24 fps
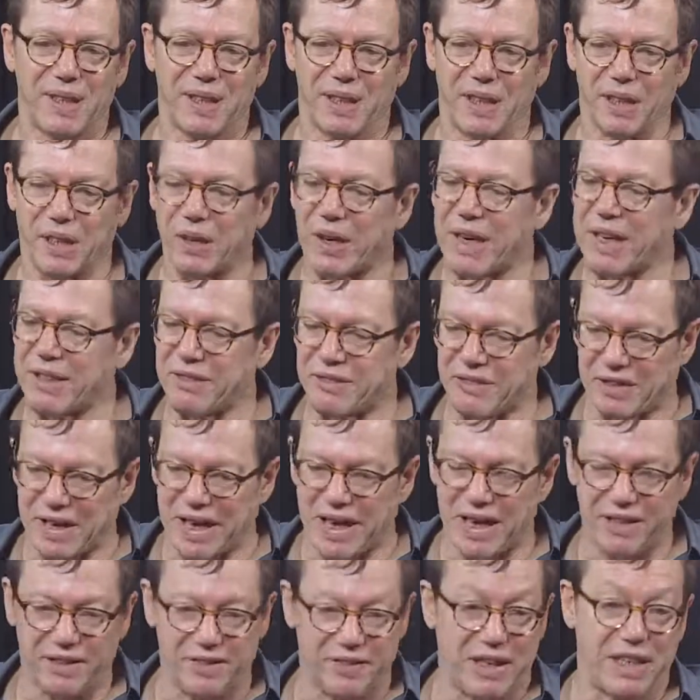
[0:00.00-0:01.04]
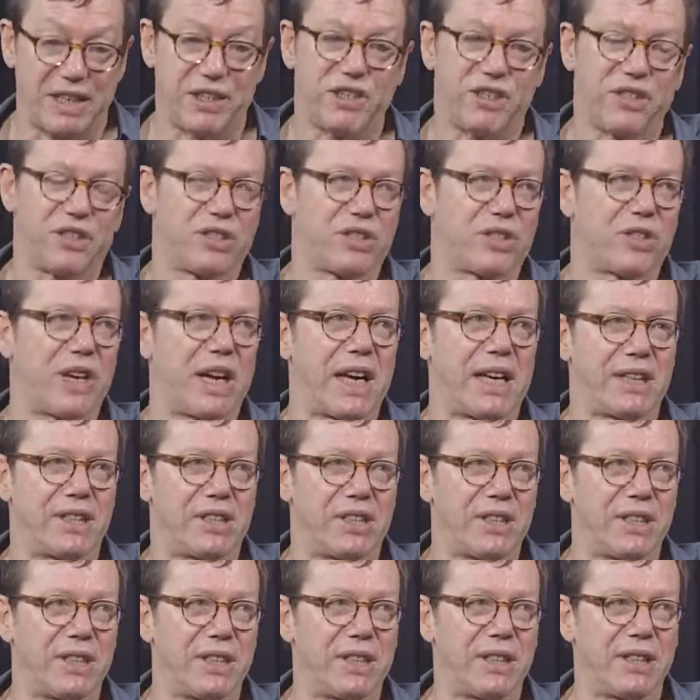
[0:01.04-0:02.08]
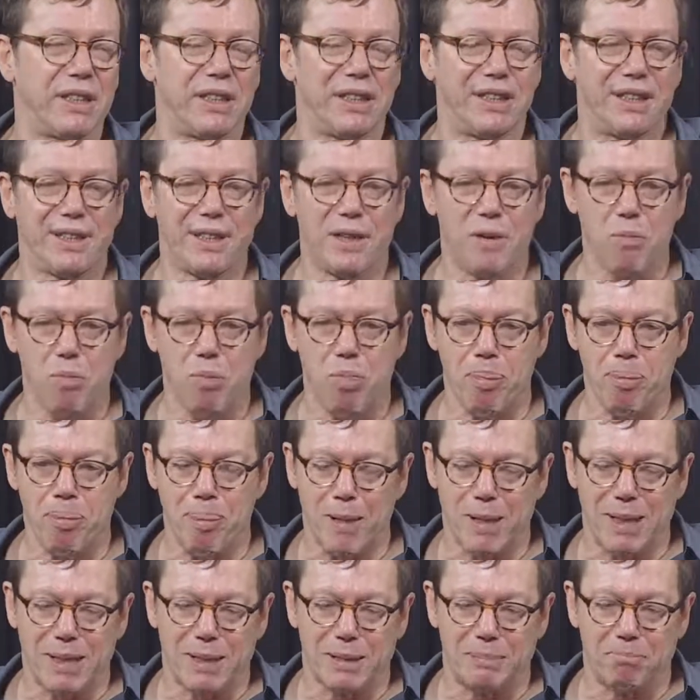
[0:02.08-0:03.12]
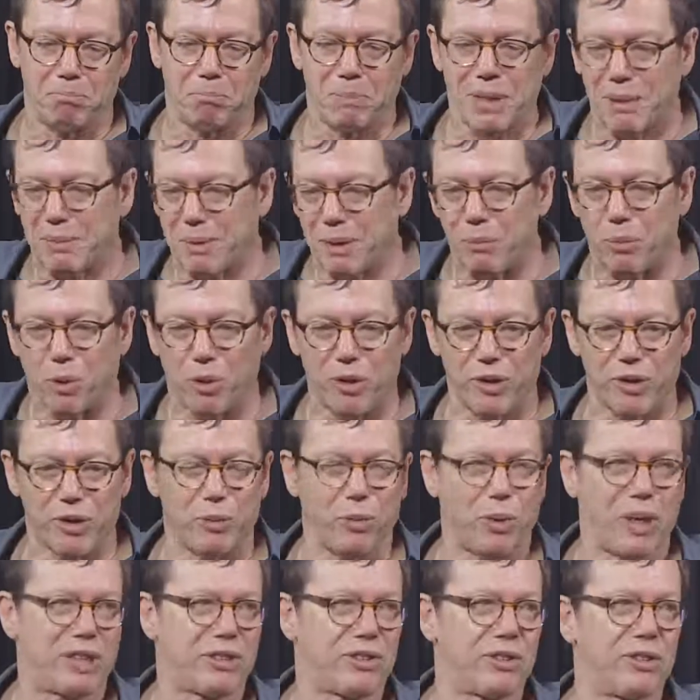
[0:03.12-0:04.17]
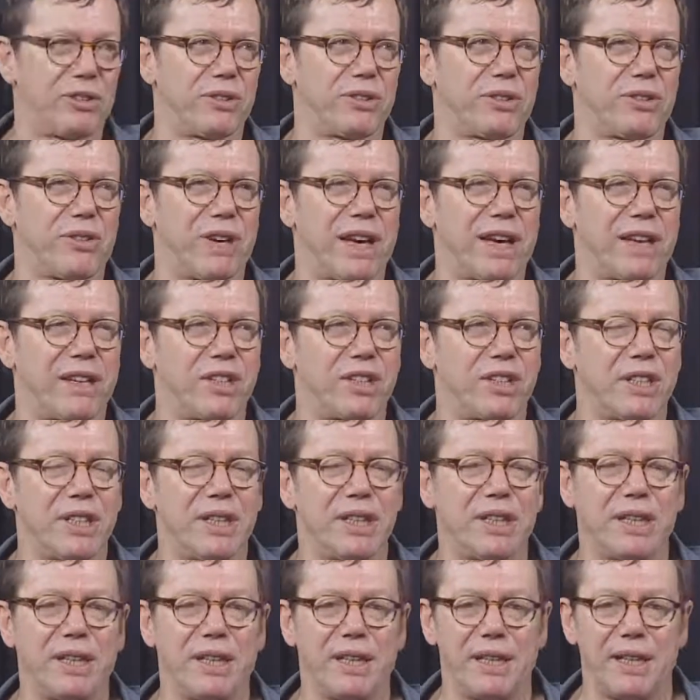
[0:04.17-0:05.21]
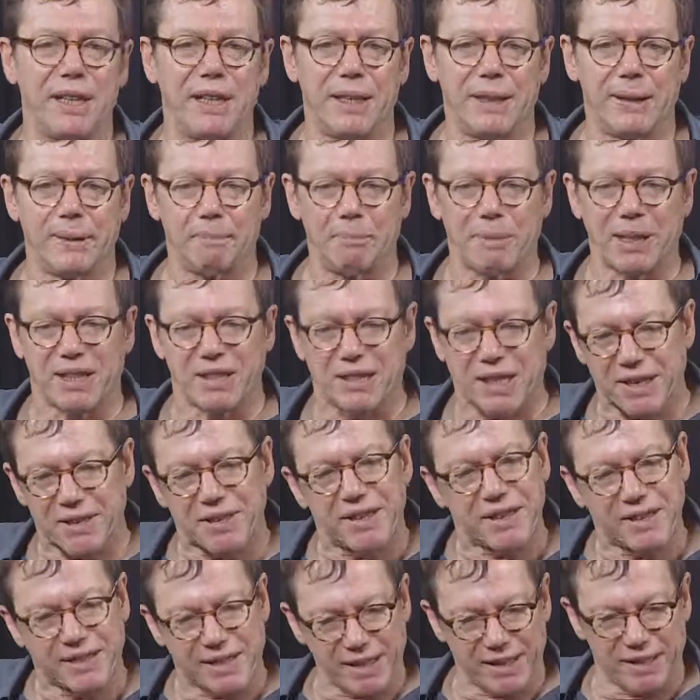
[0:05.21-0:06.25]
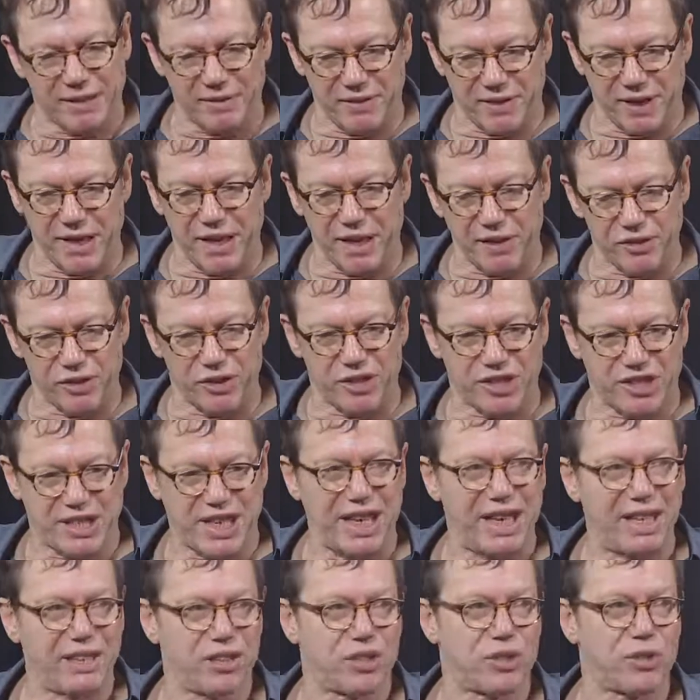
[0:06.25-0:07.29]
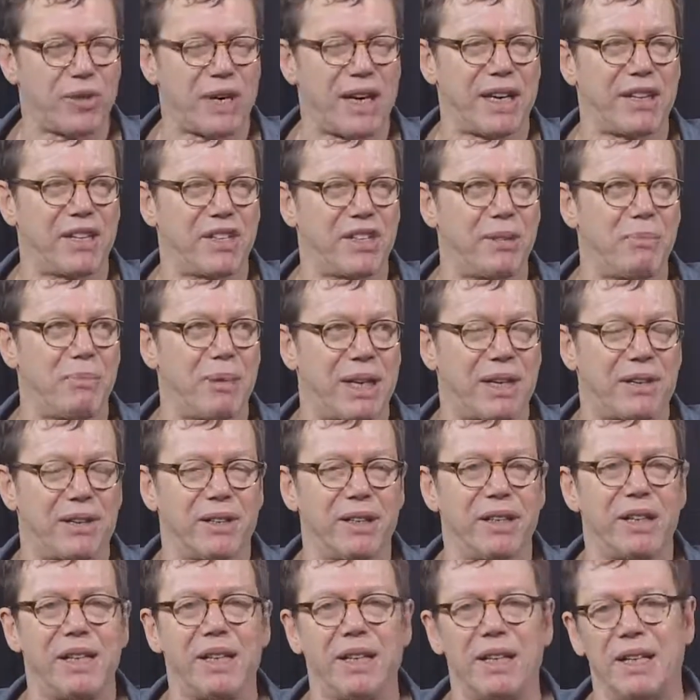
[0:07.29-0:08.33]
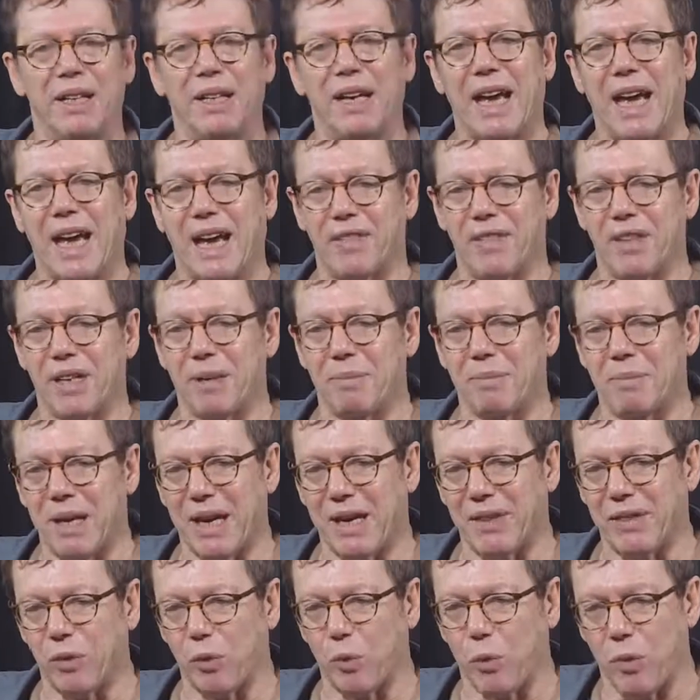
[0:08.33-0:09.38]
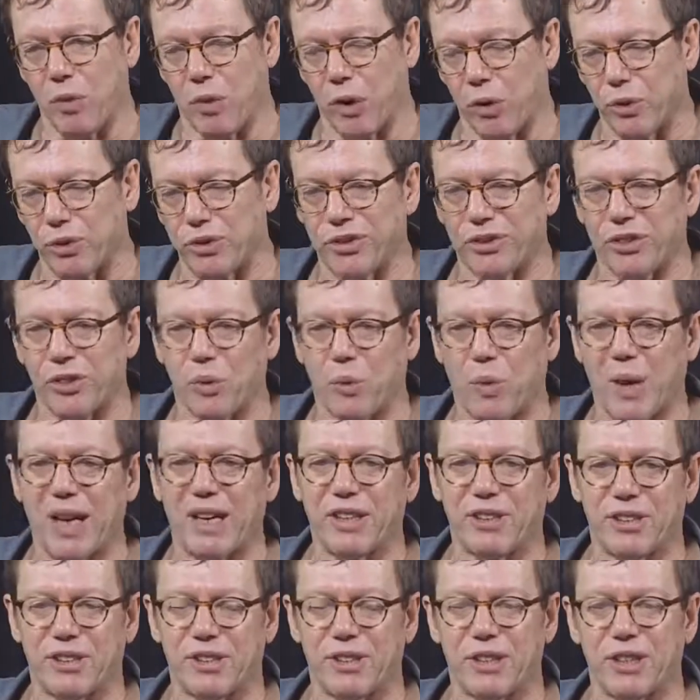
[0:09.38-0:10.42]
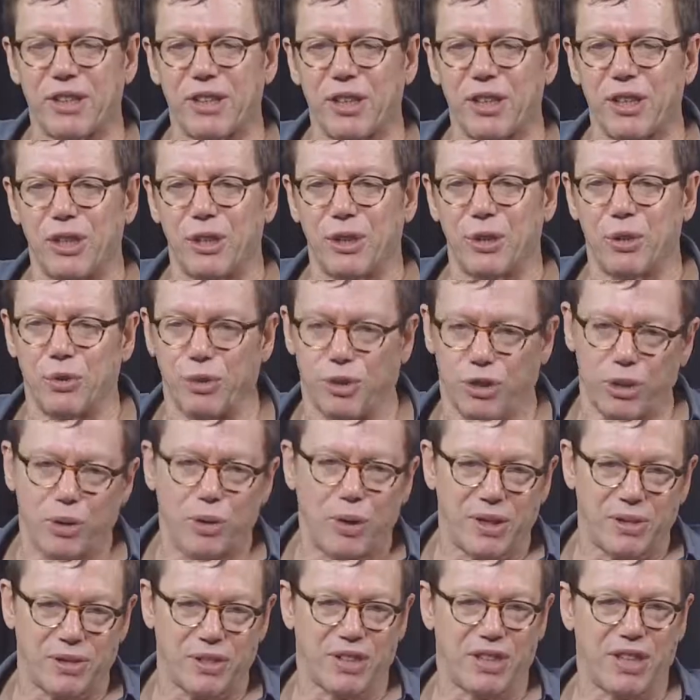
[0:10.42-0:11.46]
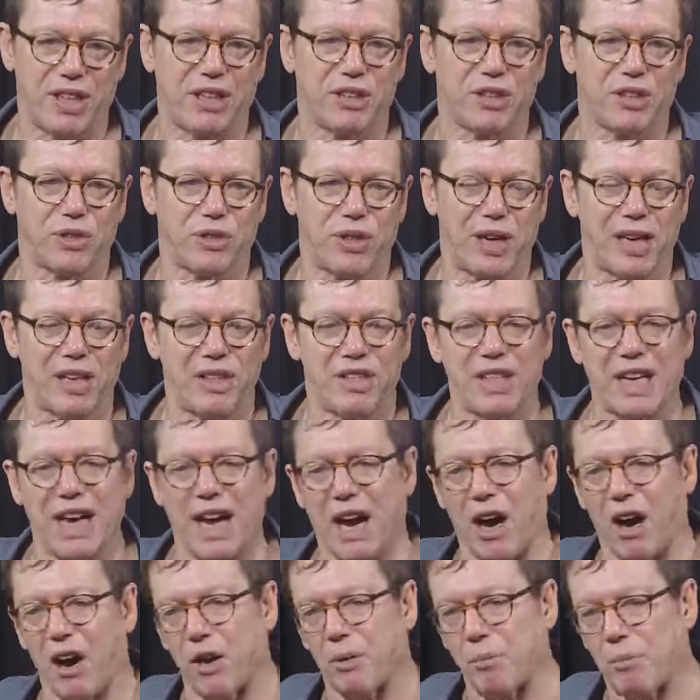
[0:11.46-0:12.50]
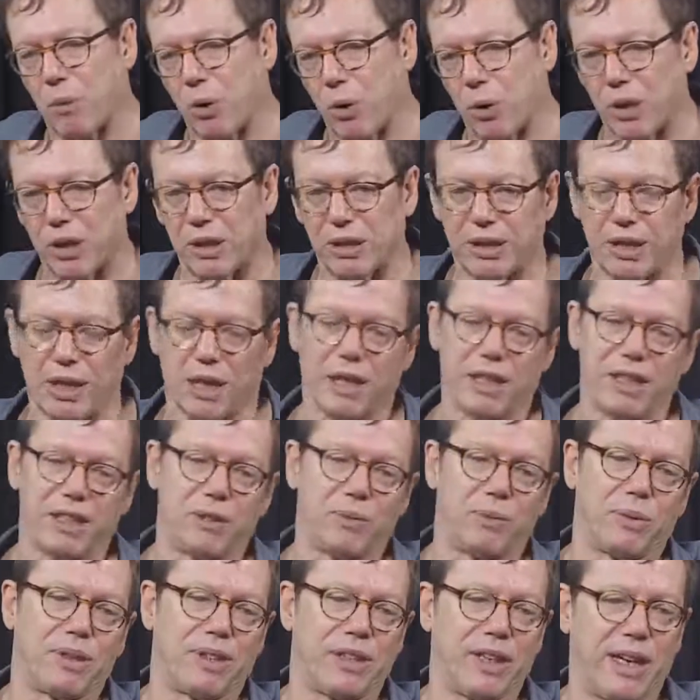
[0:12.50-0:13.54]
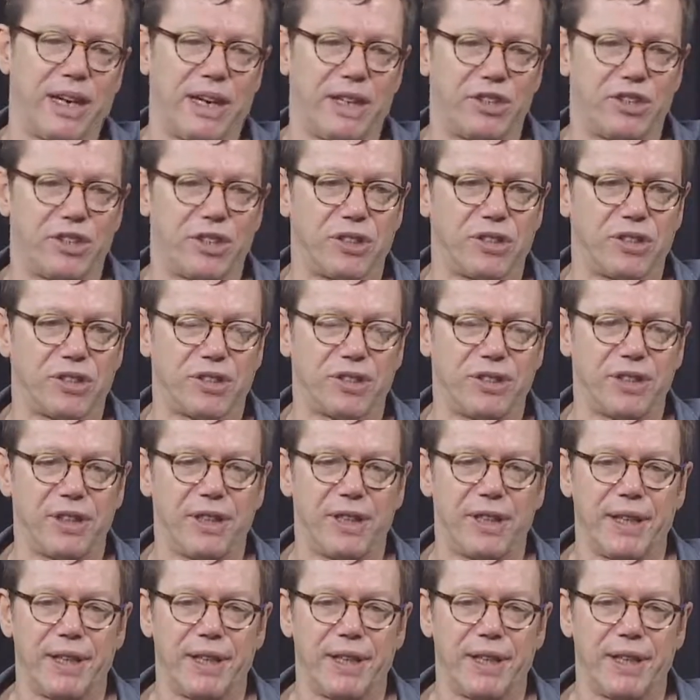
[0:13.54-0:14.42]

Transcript: a great fan of Asian strategy, maybe more than Western strategy, because I think they understand strategy better, and those in the West who do understand strategy are more aligned with Asians.